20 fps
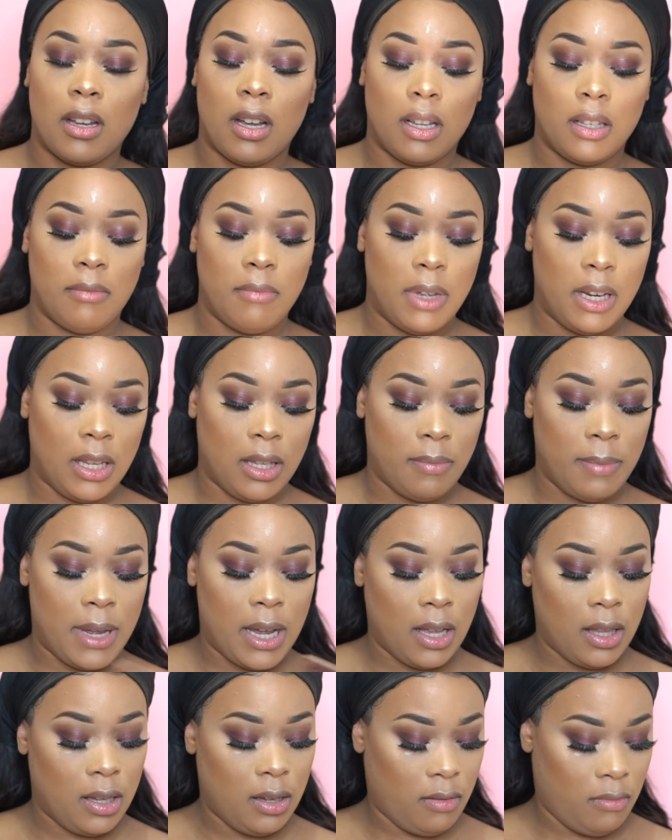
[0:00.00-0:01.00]
Cosmetics
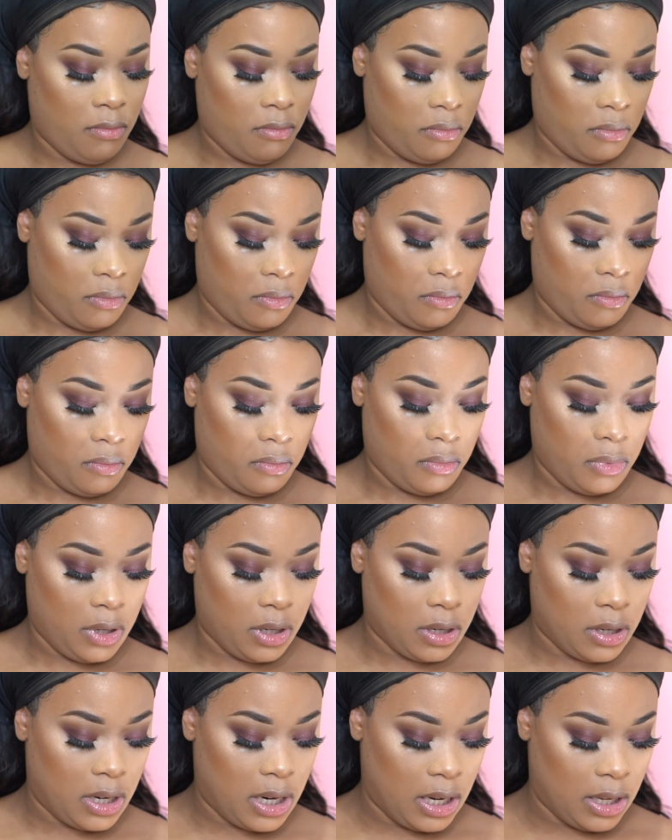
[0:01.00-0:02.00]
palette, I'm
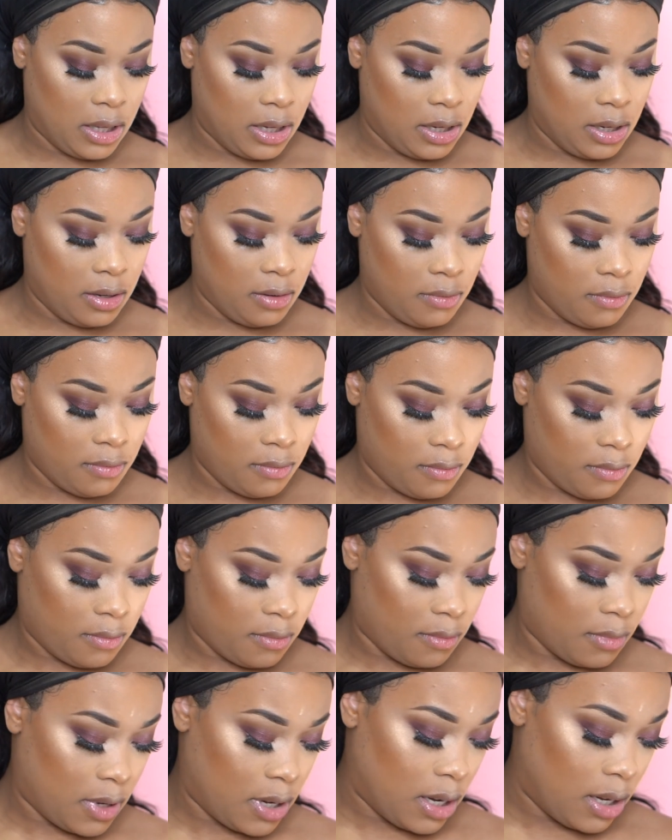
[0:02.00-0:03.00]
just going to take this
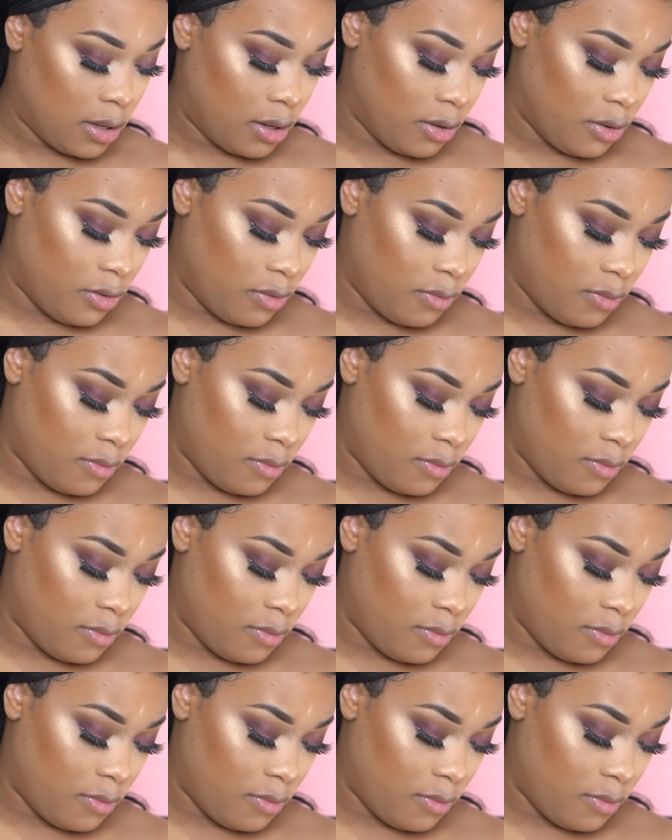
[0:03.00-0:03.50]
color